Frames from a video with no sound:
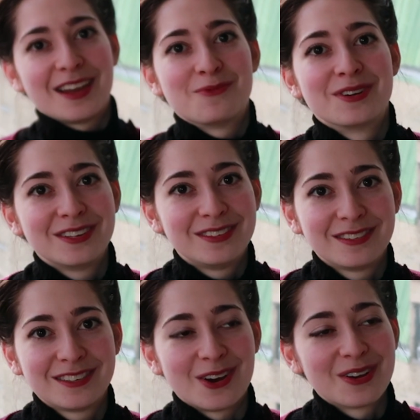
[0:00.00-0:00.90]
I want to
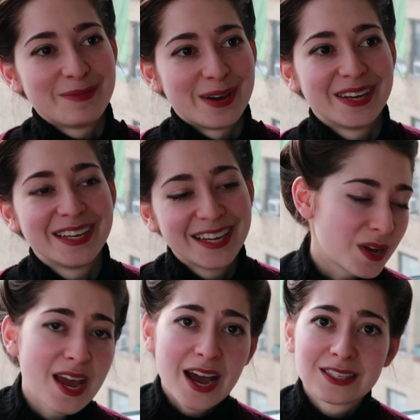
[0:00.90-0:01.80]
talk about it.
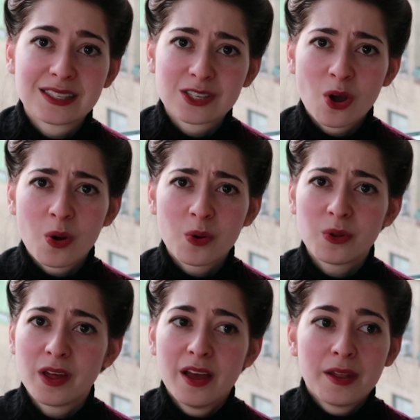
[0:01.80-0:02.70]
But yeah, it's this
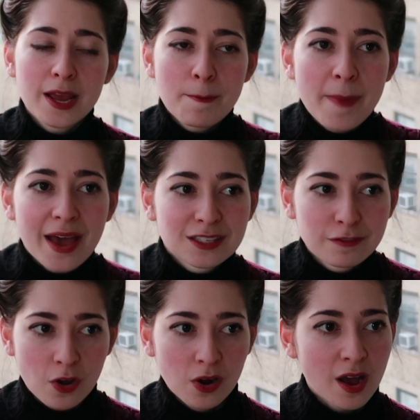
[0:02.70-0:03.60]
whole like
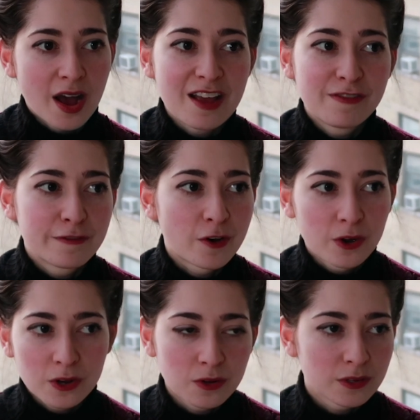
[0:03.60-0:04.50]
massive archive of
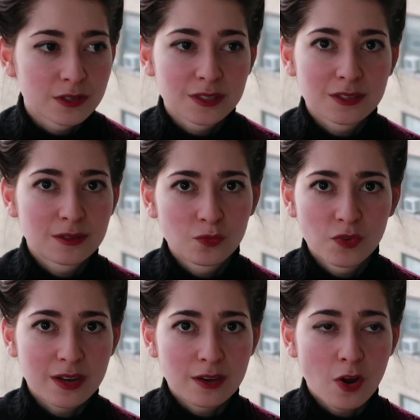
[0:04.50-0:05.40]
articles
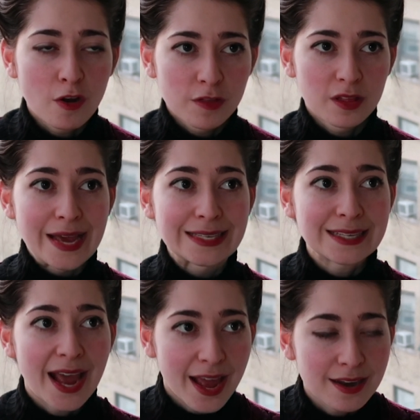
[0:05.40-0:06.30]
written over the last
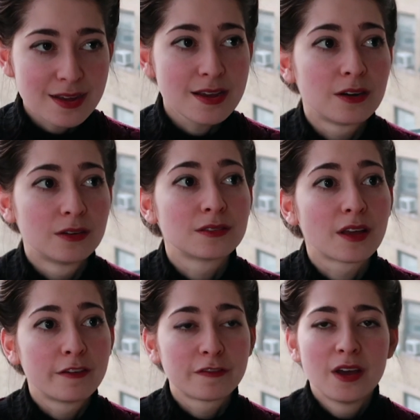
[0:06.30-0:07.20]
10 years
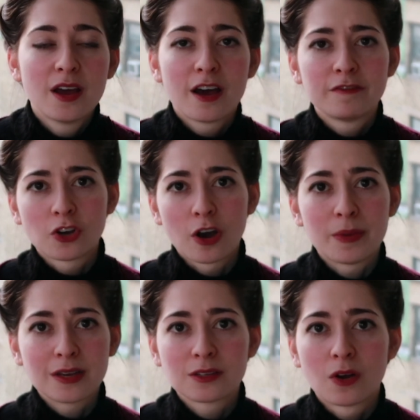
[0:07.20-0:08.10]
of
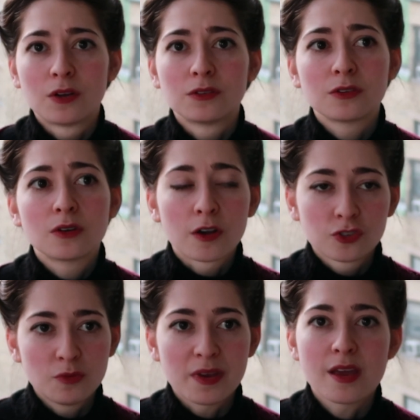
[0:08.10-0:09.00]
topics on
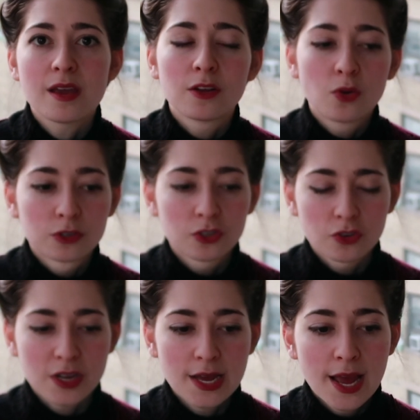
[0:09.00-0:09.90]
costume making and
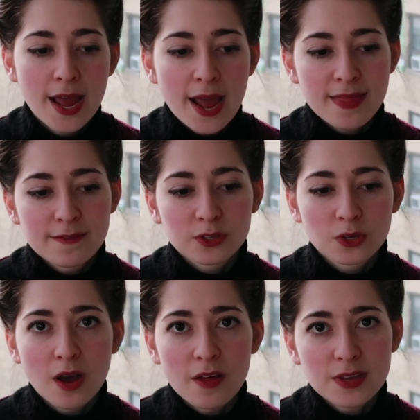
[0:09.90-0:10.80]
corsetry. And they've
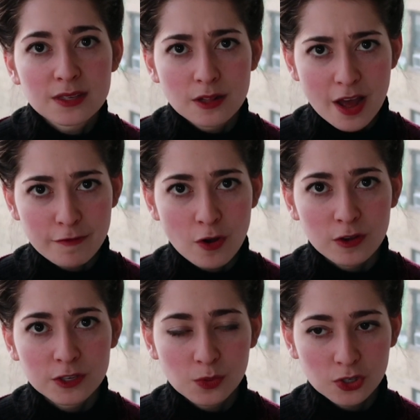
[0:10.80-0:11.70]
also got these live
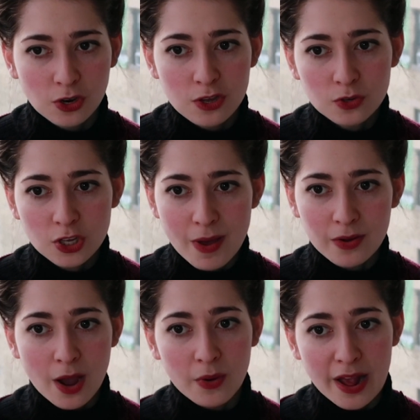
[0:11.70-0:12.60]
calls, which are usually
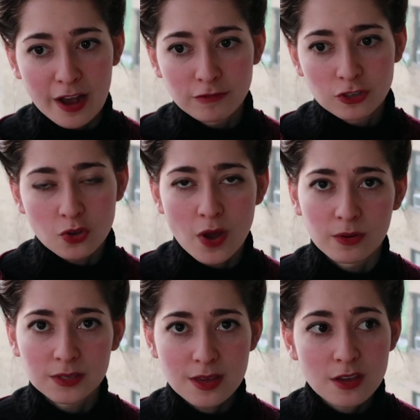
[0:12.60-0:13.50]
about 1.5 hours, 2
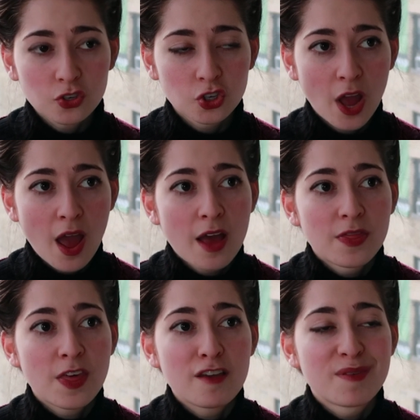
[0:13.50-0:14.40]
hours each,
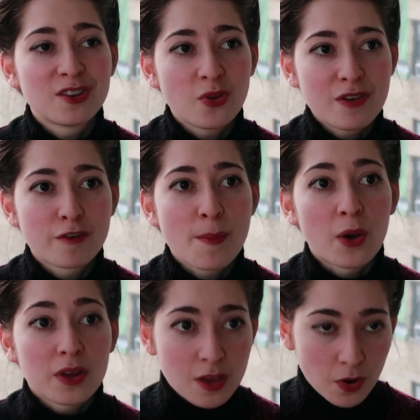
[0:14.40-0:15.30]
that they've been doing for
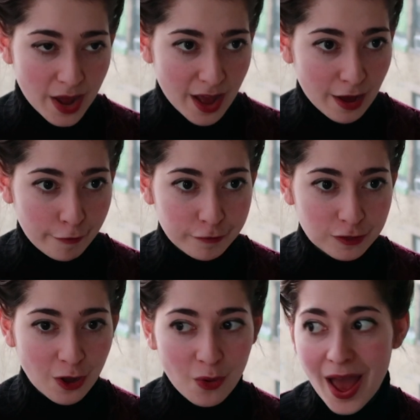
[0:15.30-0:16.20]
about 1.5 years.
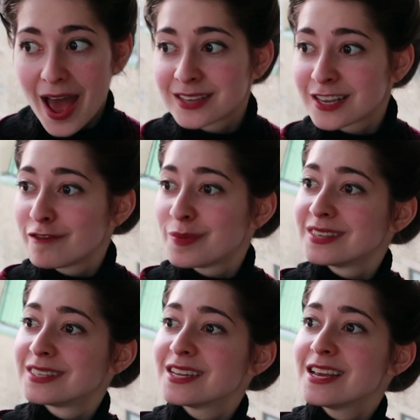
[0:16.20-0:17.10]
So as I've
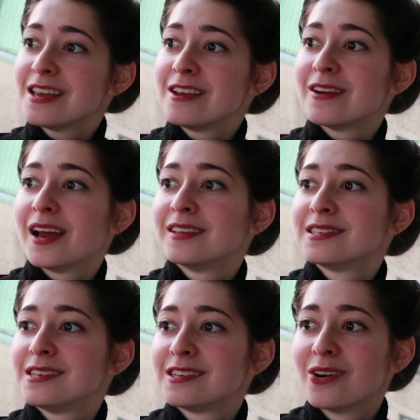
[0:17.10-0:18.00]
been sitting here hand
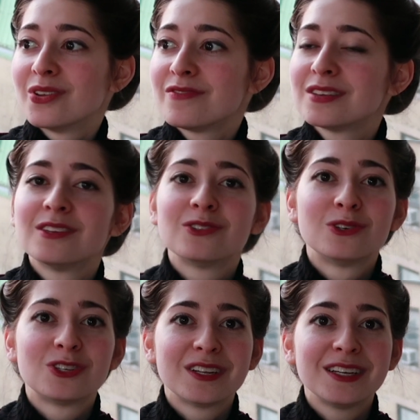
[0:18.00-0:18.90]
stitching all of this
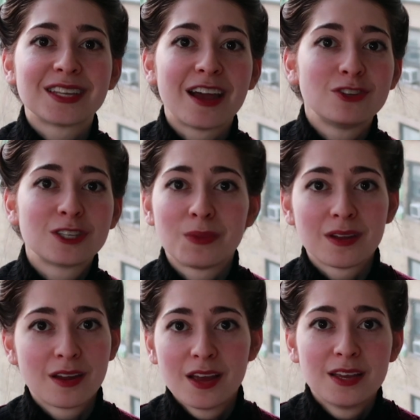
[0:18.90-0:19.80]
insertion lace, I've just
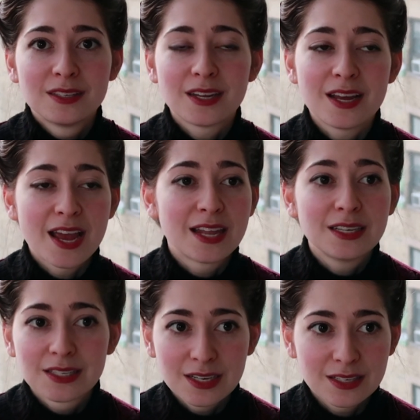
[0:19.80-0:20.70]
been sitting and
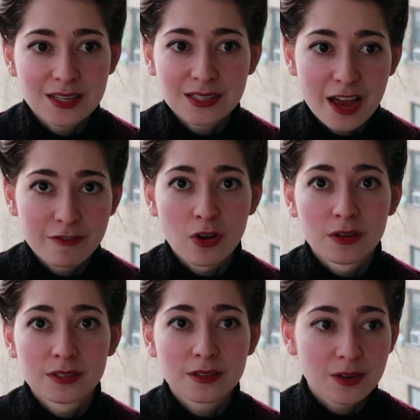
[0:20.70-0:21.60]
listening to these live
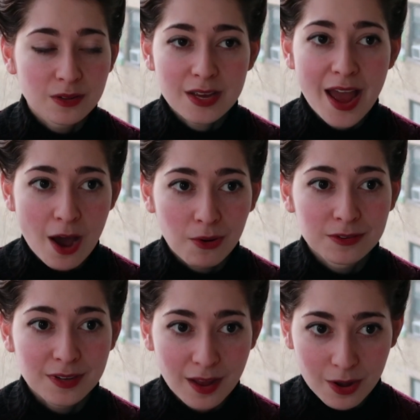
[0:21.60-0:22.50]
calls, literally
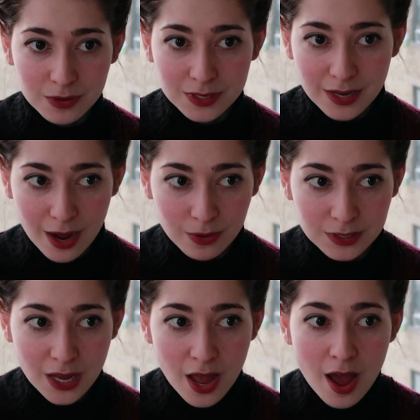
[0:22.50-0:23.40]
hours and hours and
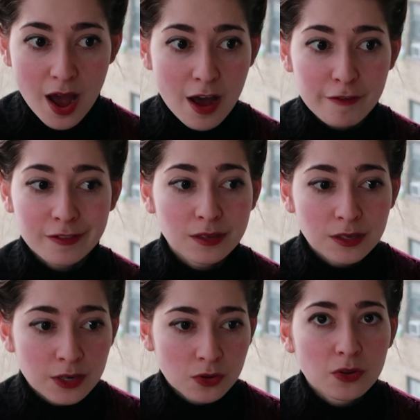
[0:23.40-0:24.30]
hours of
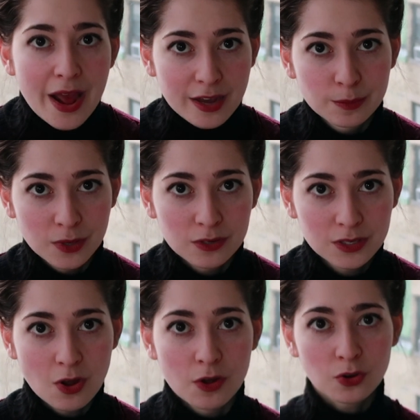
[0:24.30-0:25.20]
literal
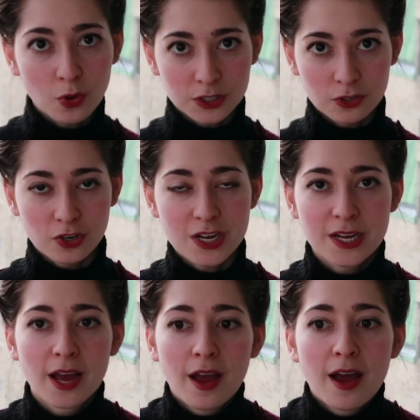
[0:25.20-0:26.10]
experts on
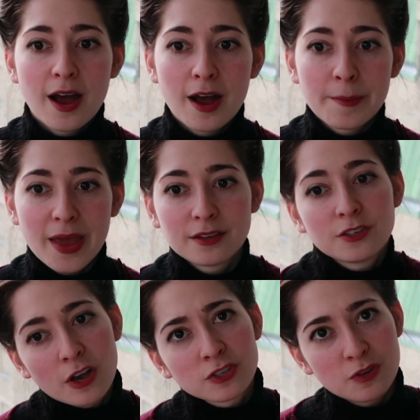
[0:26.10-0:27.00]
corsetry
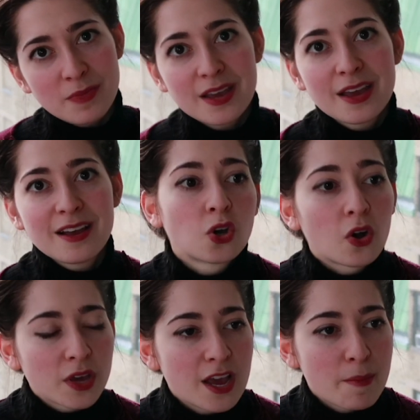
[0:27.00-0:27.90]
and costume making,
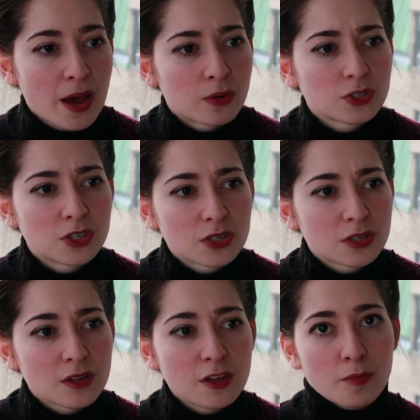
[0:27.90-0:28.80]
talking about
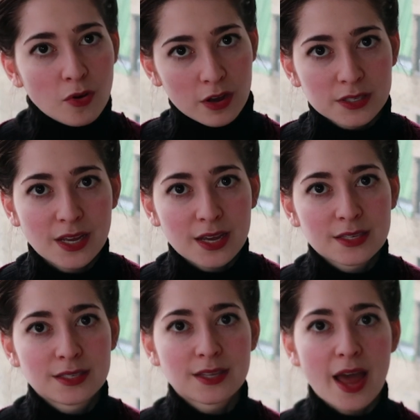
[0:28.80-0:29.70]
their
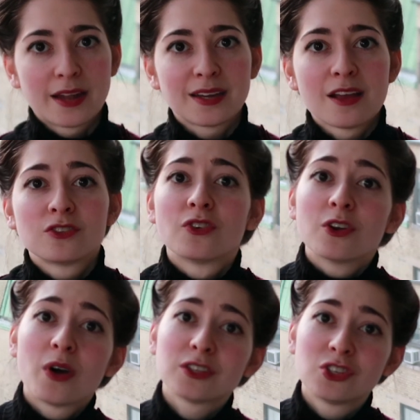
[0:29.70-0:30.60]
process and
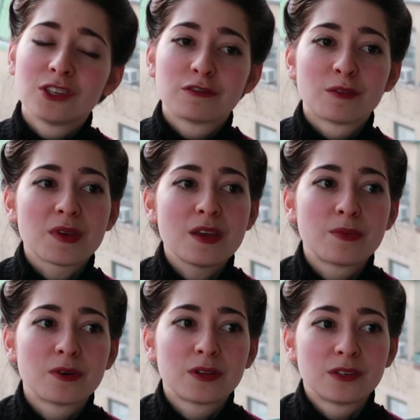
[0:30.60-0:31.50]
answering questions from
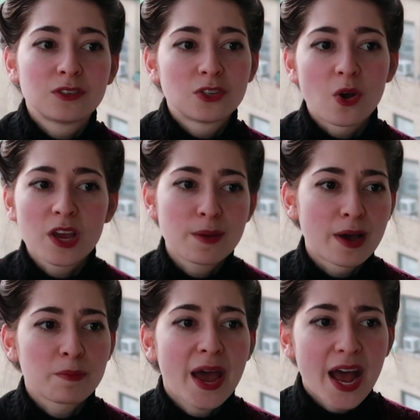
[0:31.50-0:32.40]
people and talking
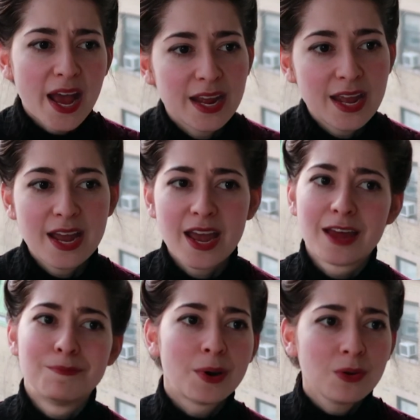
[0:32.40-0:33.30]
about padding
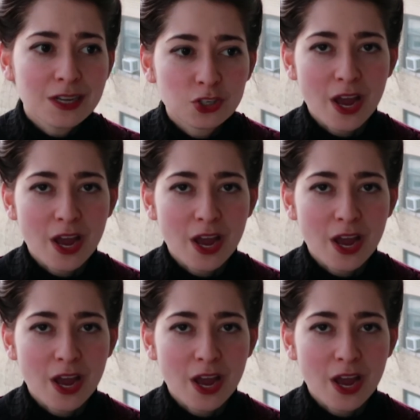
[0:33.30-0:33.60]
and boning